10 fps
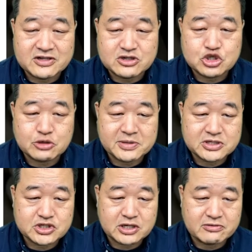literature
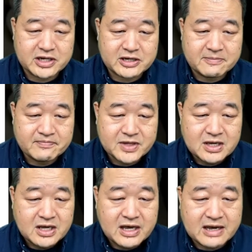being generated.
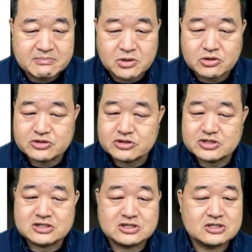And
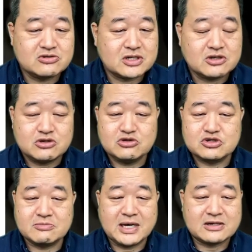Mulders is doing a
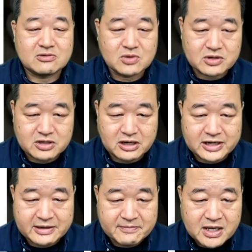huge amount of work
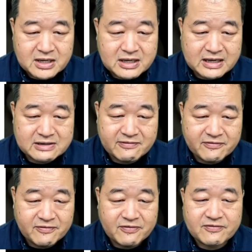on it, and
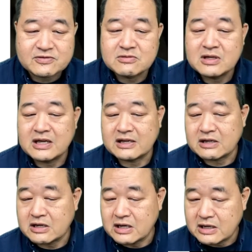
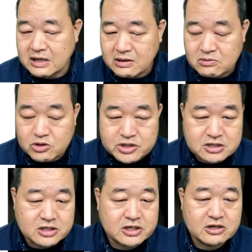
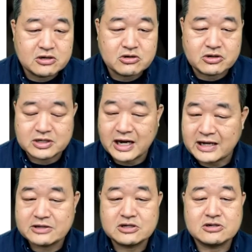Rogelio
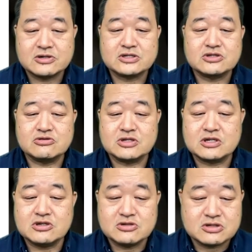Coronado is doing a
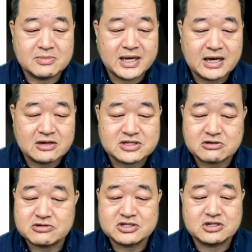huge amount,
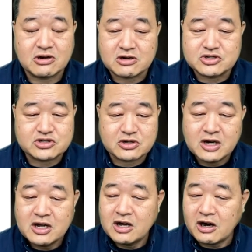and Kristen Archer.
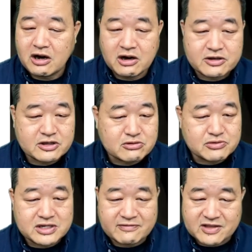All
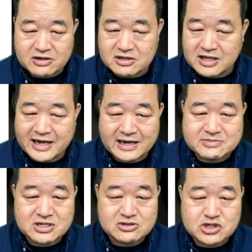three of their
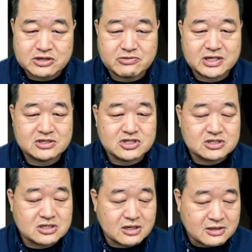labs are generating
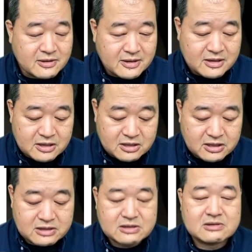just a
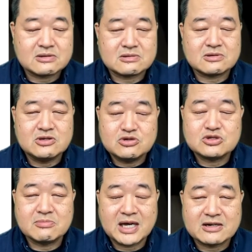
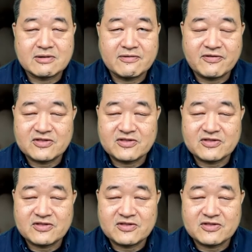huge amount of